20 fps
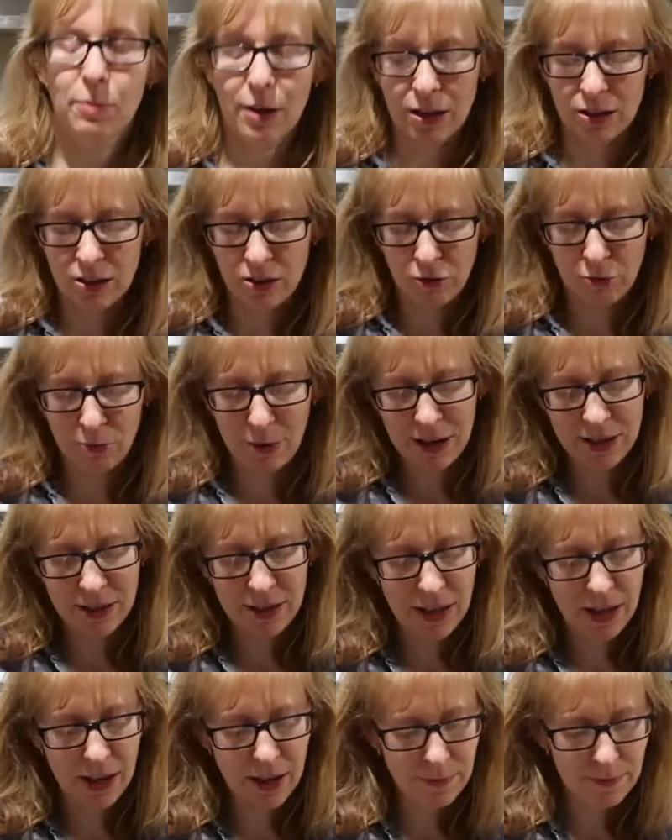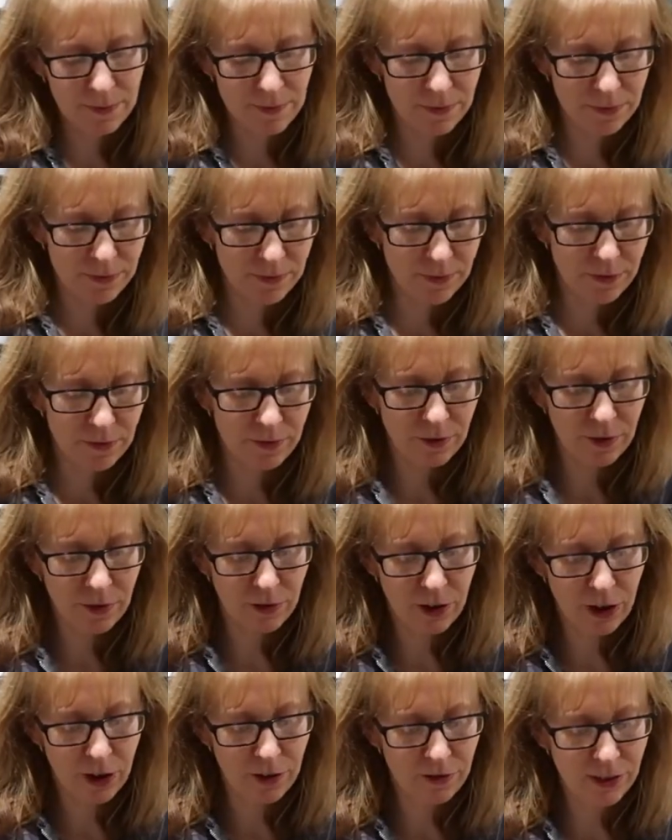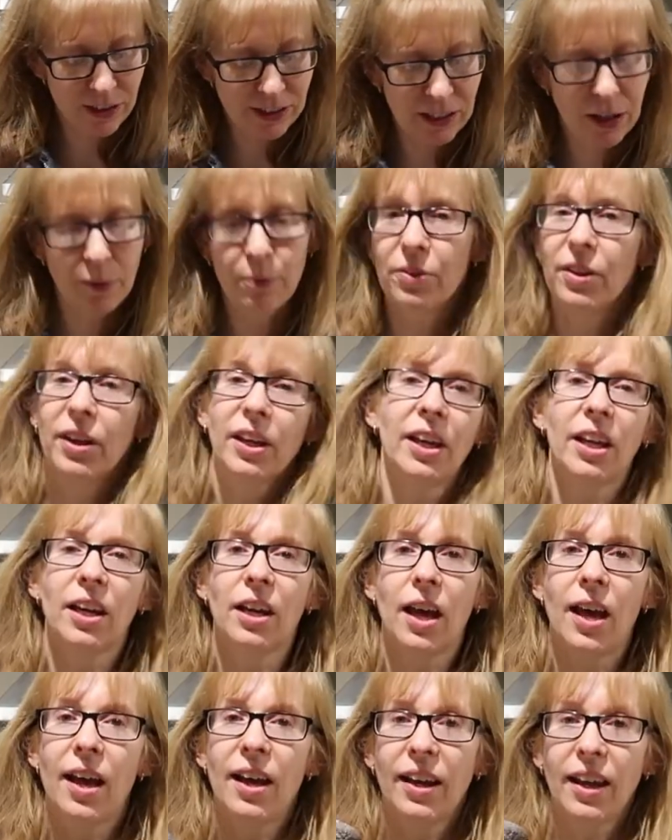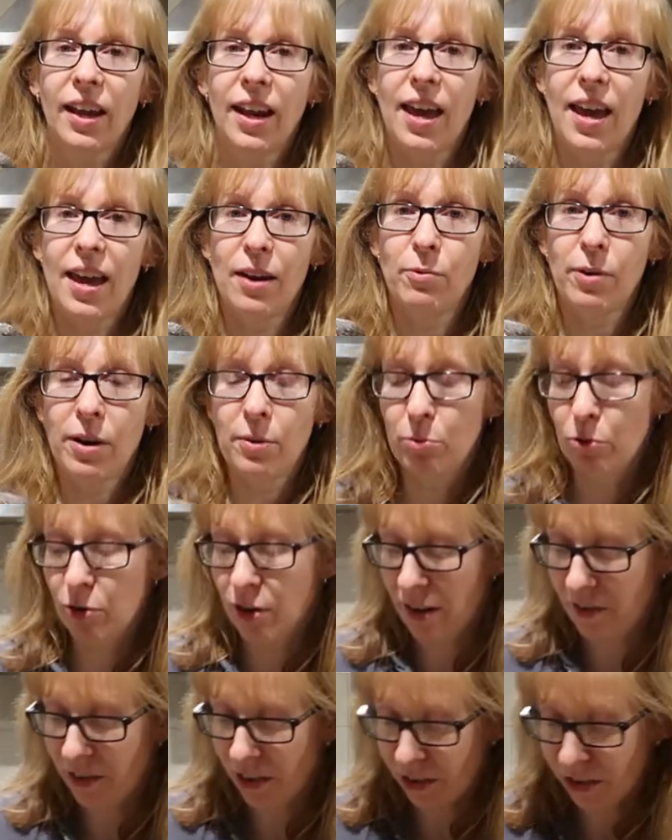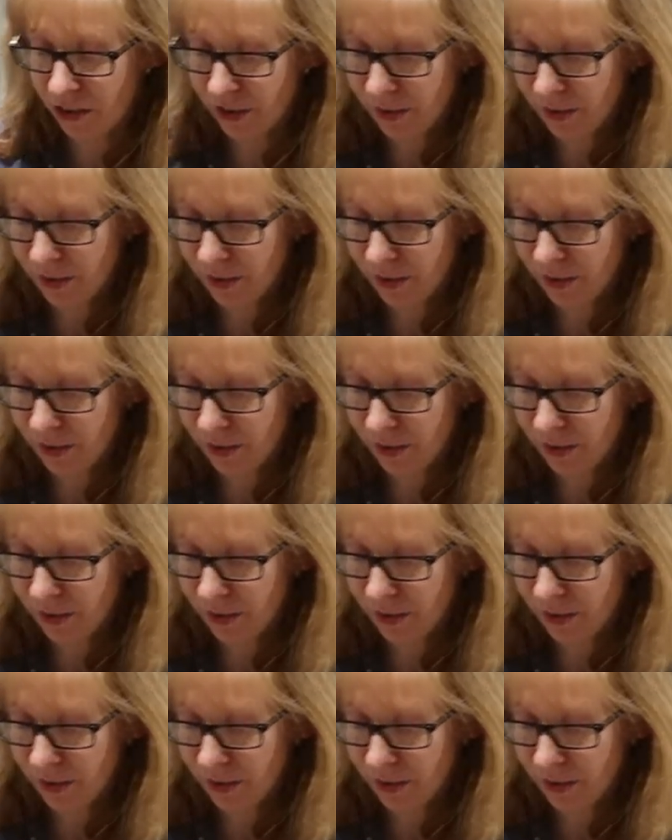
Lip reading: amount I've made there, 5 of us, I'm thinking I'm going to add 1 more avo.